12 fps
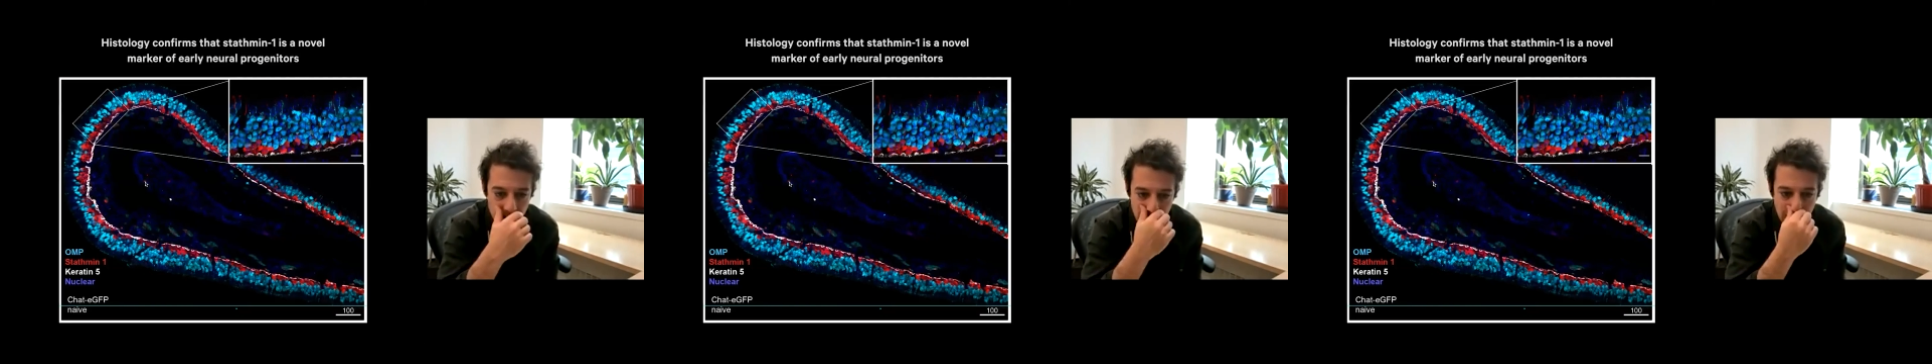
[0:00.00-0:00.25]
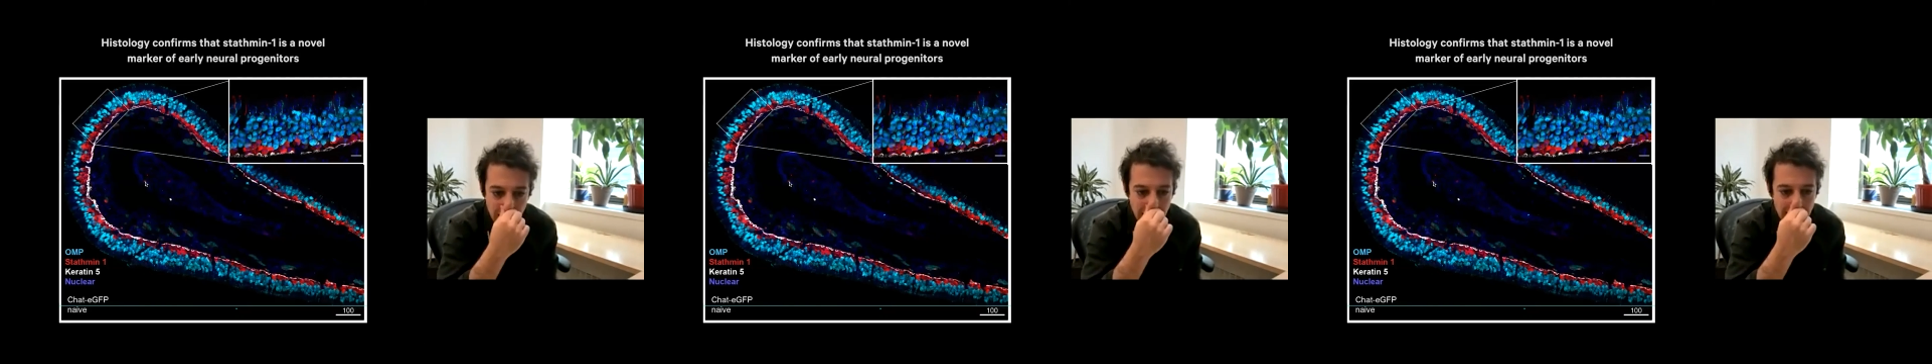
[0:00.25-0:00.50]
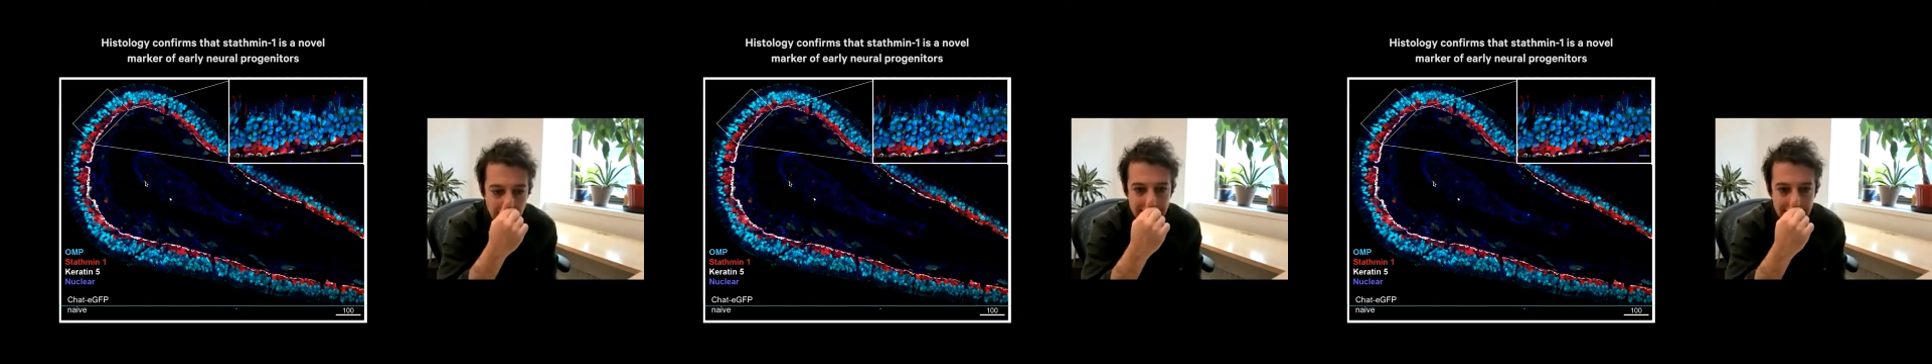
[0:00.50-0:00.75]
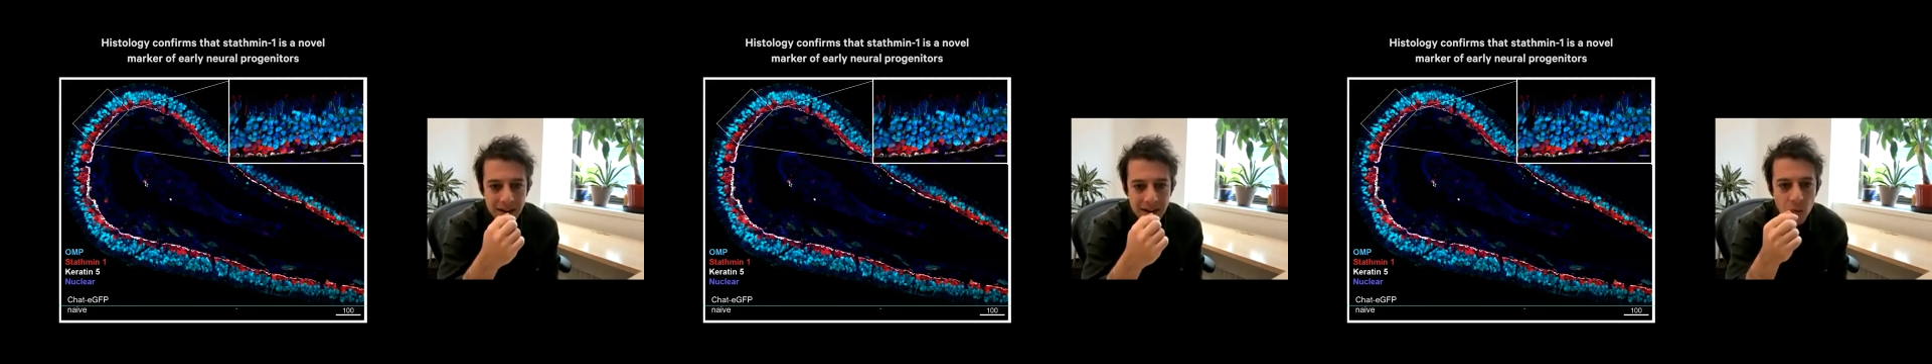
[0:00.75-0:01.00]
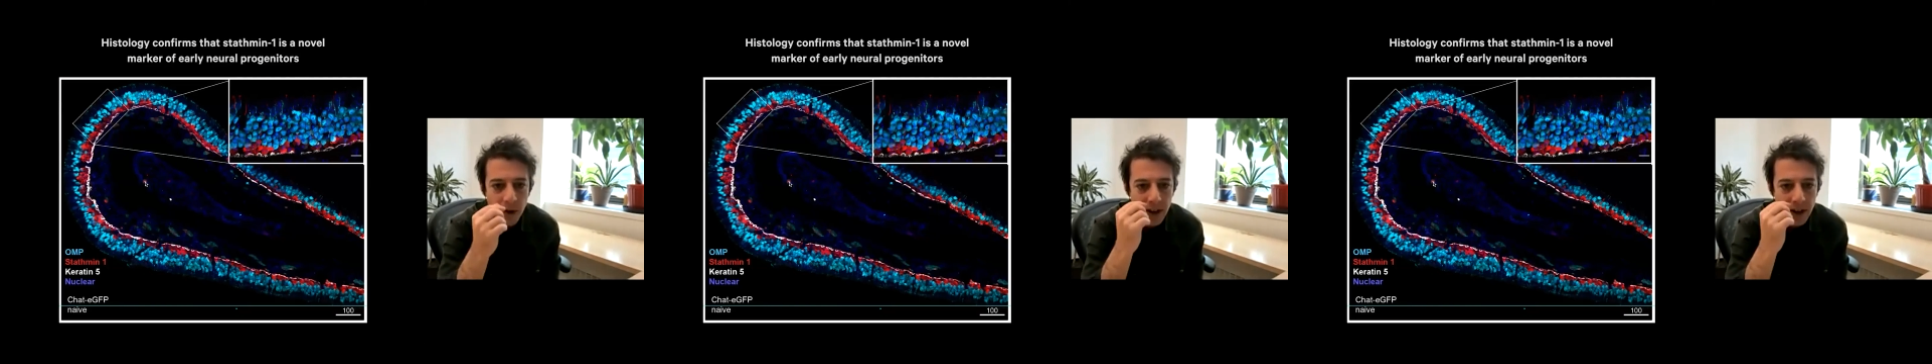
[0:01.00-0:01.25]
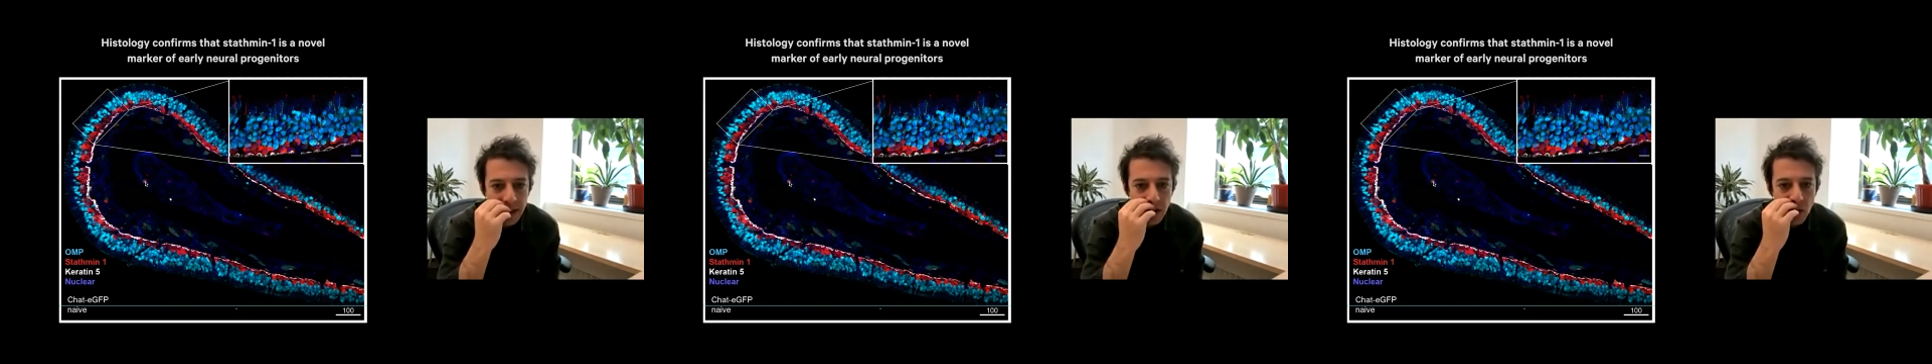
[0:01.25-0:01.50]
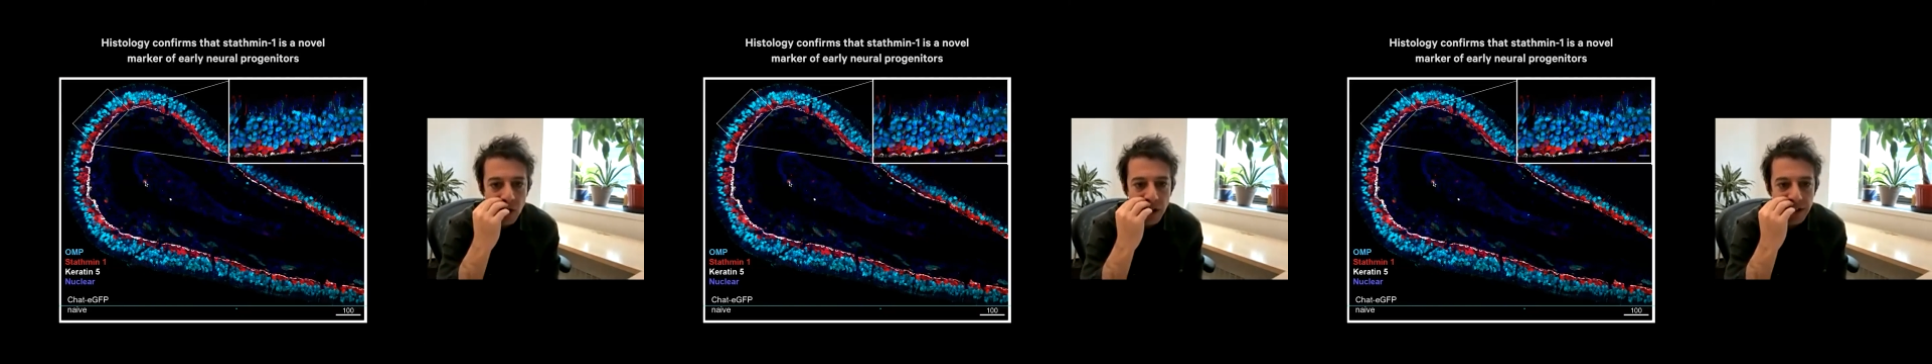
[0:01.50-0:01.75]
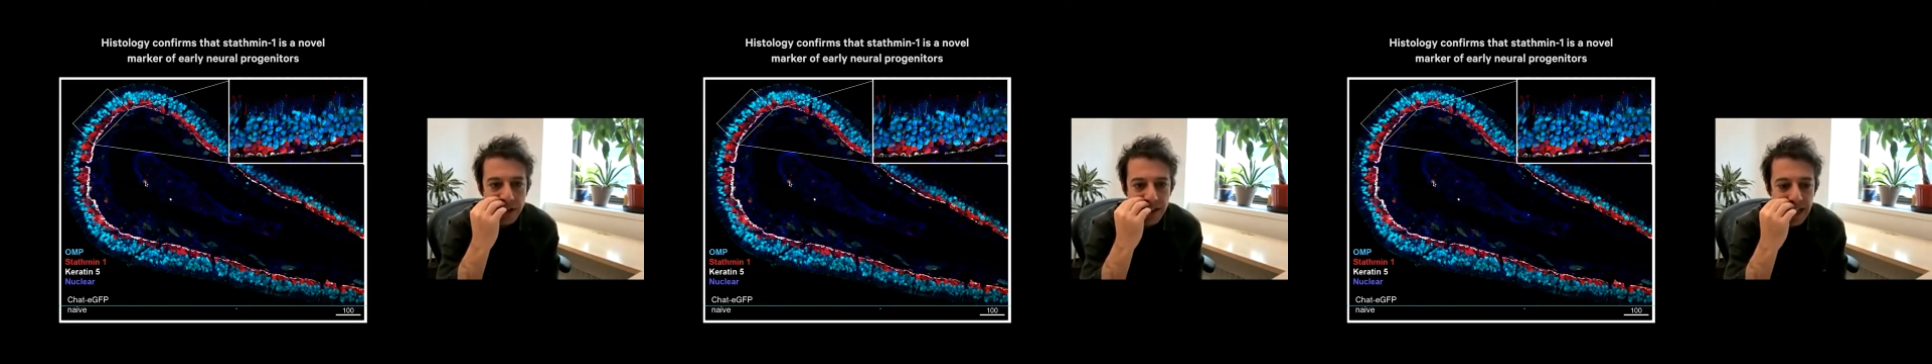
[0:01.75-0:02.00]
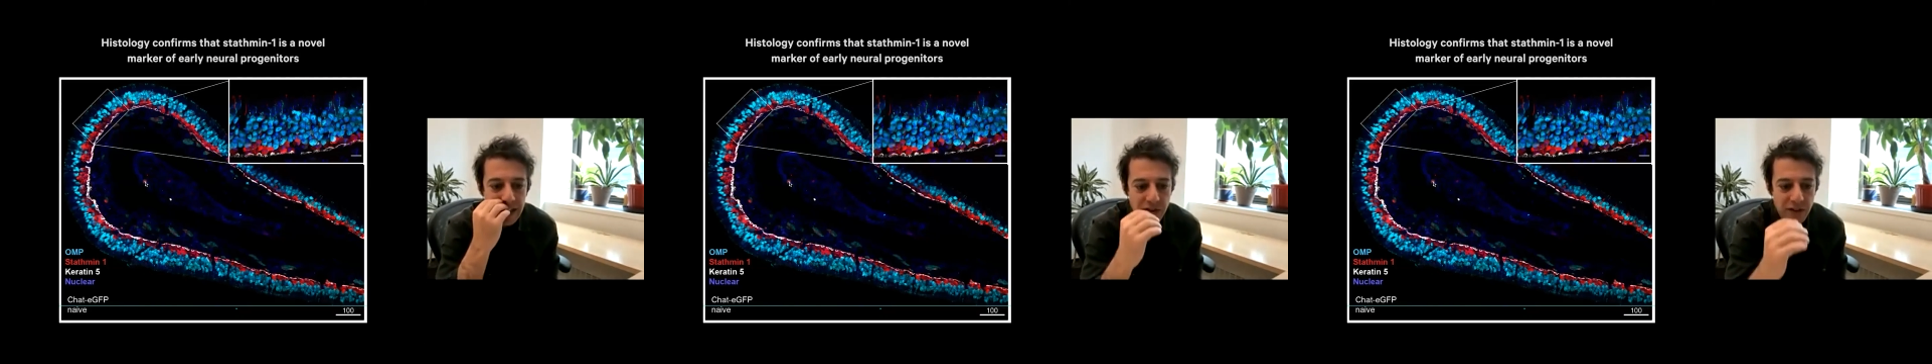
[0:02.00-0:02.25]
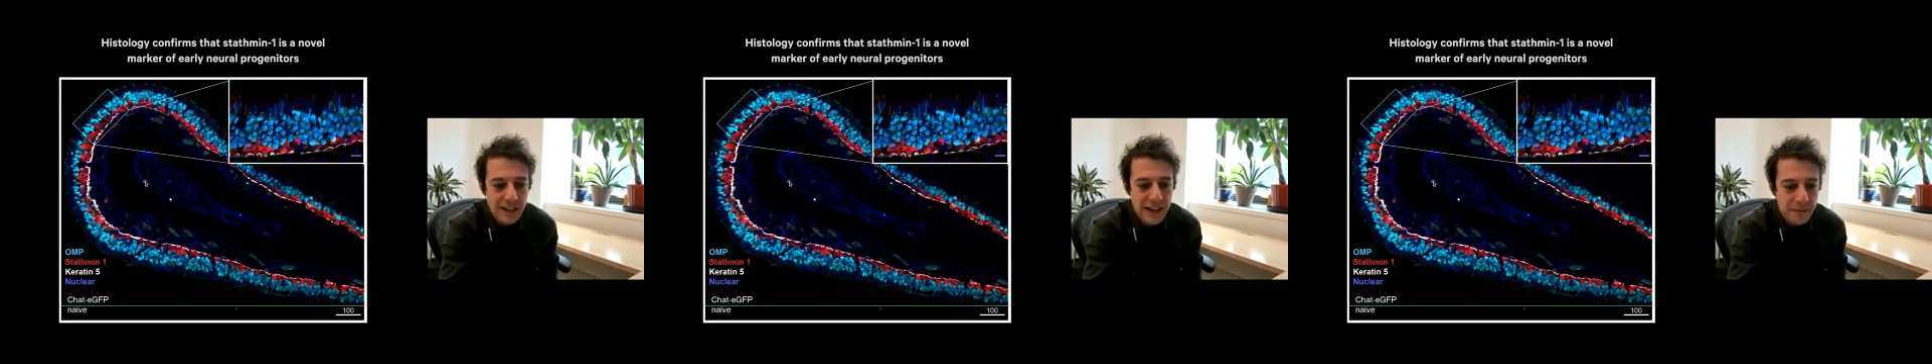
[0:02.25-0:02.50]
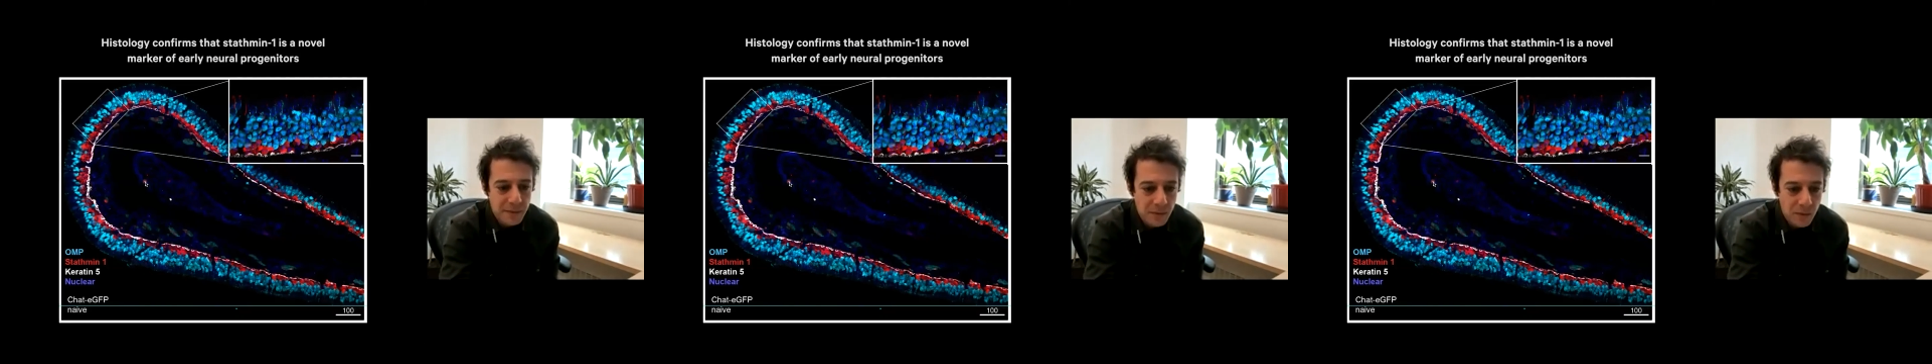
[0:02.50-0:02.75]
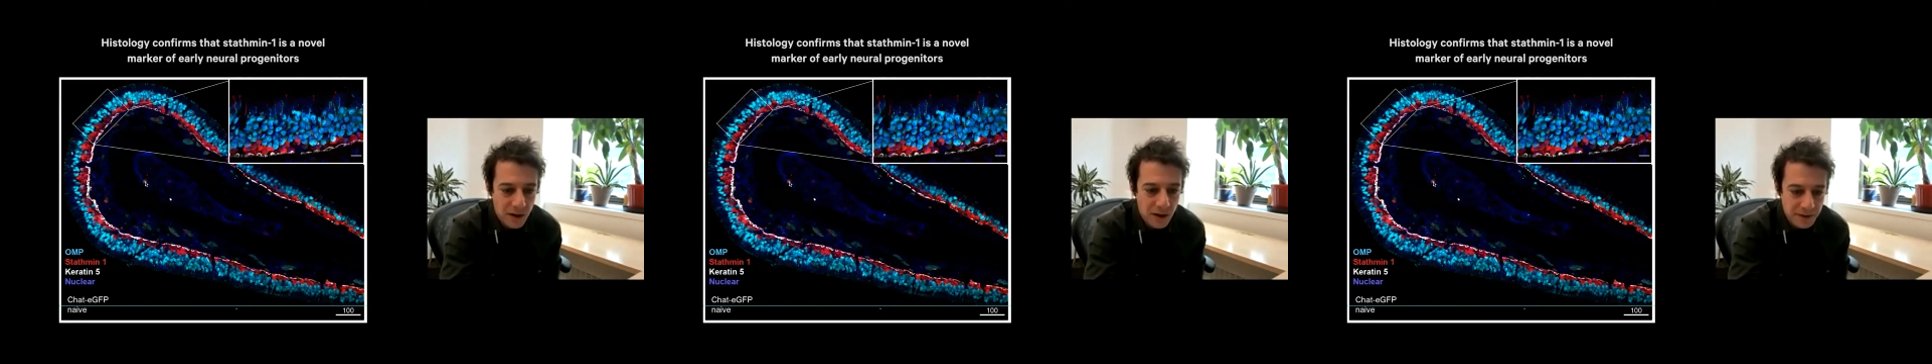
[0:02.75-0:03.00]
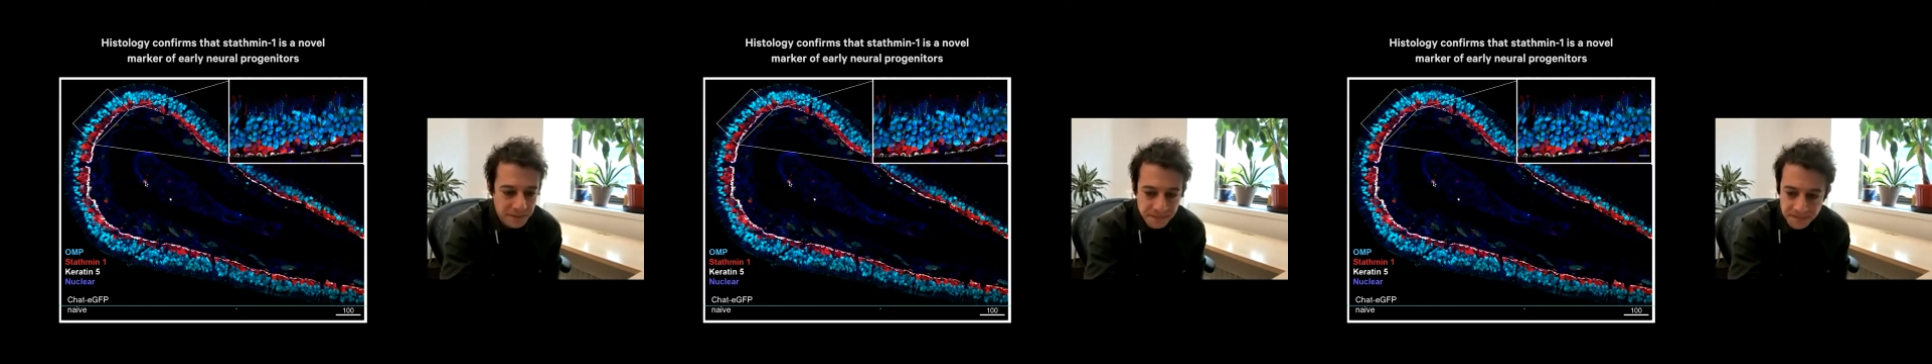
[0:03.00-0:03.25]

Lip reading: And then when Laura stains for Stathmin-1,